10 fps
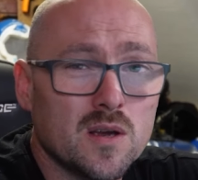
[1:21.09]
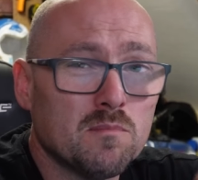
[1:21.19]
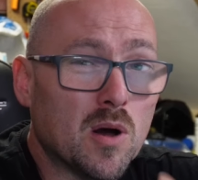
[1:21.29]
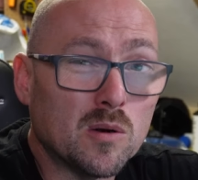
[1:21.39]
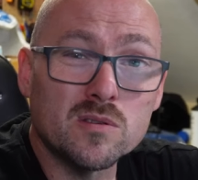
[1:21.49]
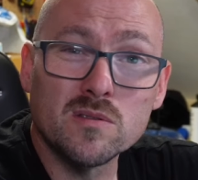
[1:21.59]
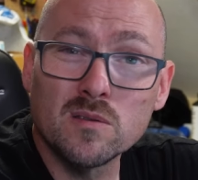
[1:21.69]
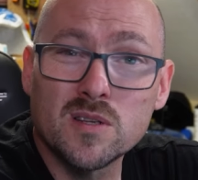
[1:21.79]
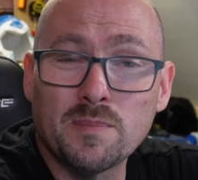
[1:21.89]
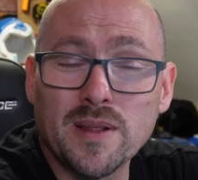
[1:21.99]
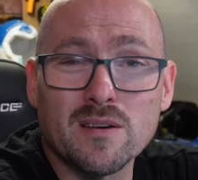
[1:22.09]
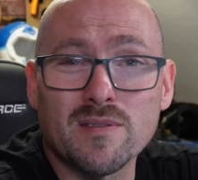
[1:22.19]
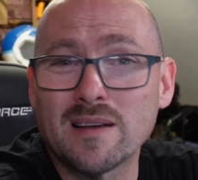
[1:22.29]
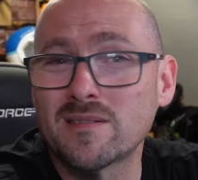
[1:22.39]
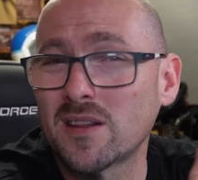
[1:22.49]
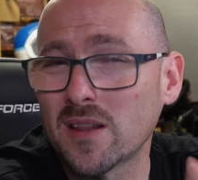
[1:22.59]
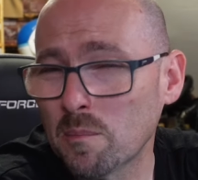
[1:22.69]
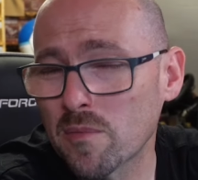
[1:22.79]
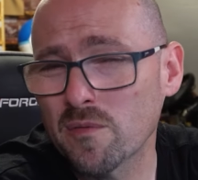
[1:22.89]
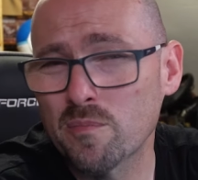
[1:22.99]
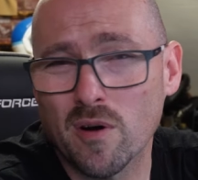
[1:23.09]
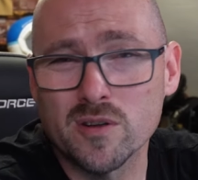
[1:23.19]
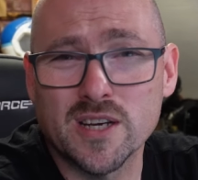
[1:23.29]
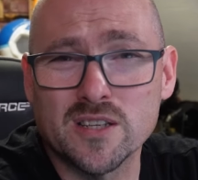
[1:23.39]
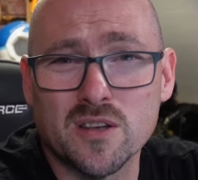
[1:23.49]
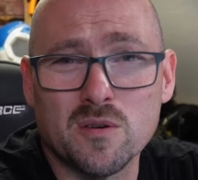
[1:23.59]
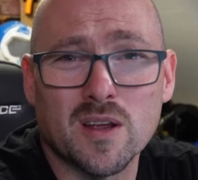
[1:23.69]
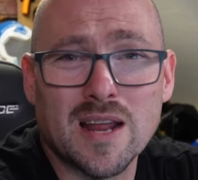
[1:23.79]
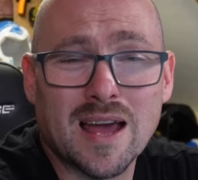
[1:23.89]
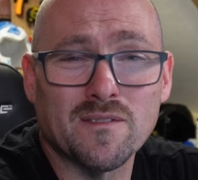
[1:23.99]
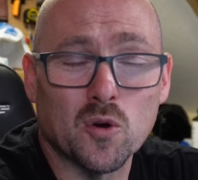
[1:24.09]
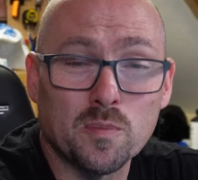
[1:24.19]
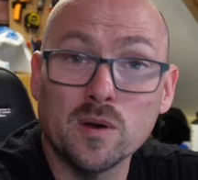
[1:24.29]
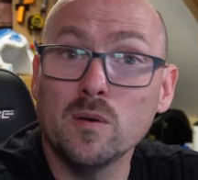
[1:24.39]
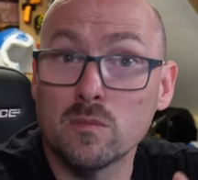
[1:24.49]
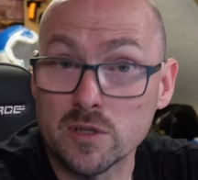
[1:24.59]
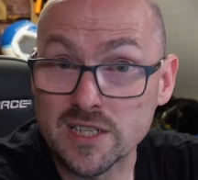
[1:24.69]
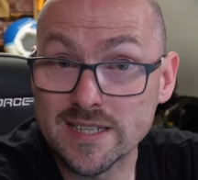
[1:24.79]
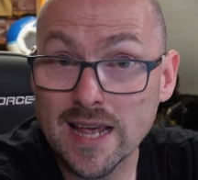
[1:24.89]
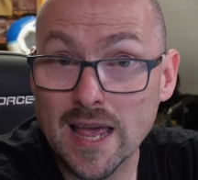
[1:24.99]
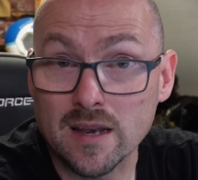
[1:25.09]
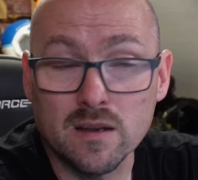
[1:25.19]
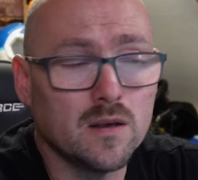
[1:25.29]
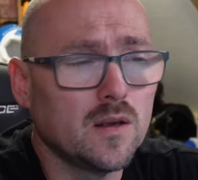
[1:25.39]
most notably around the number of projects that you can have open, which is 10,